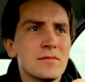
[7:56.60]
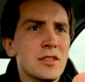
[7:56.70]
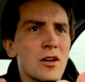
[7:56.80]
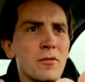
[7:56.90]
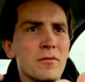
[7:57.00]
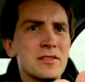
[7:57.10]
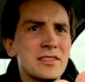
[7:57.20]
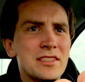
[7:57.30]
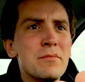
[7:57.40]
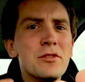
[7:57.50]
you know,
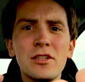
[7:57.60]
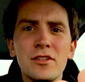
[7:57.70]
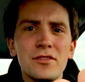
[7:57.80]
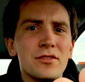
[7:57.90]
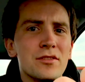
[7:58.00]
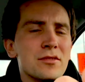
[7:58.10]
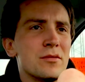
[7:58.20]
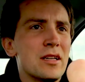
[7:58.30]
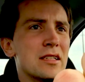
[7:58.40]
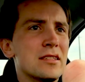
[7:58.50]
stimulants,
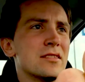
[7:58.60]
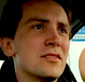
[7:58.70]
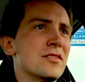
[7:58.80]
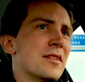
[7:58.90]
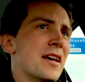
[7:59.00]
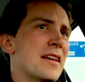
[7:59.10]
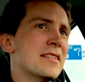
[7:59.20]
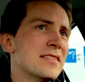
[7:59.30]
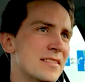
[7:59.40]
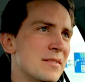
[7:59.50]
right? So they
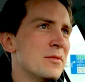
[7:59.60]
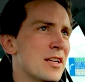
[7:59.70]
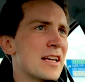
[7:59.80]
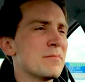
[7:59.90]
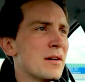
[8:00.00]
stimulate